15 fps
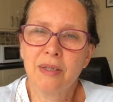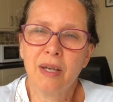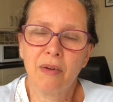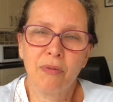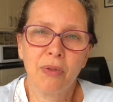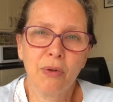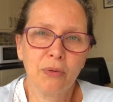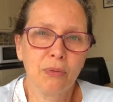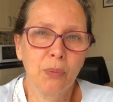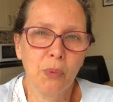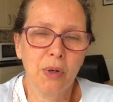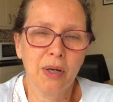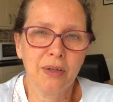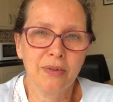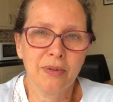to have those
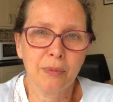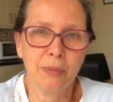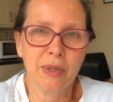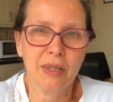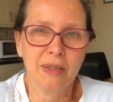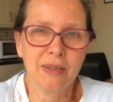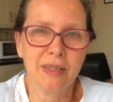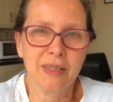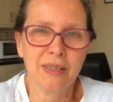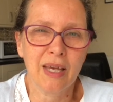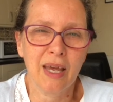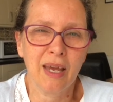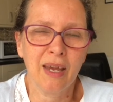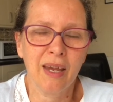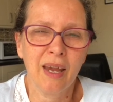words that we can
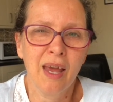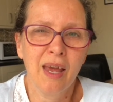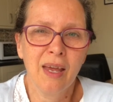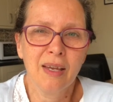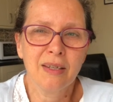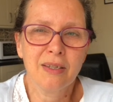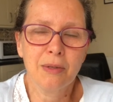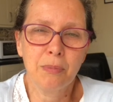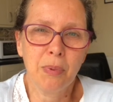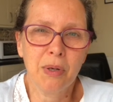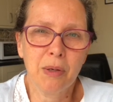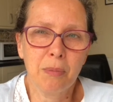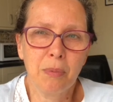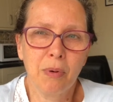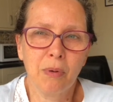say to
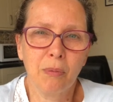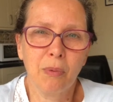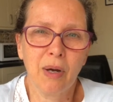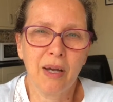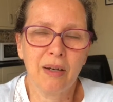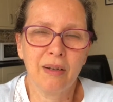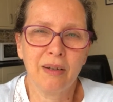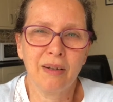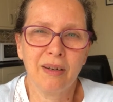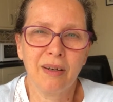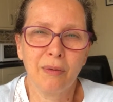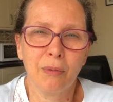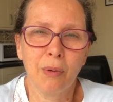people when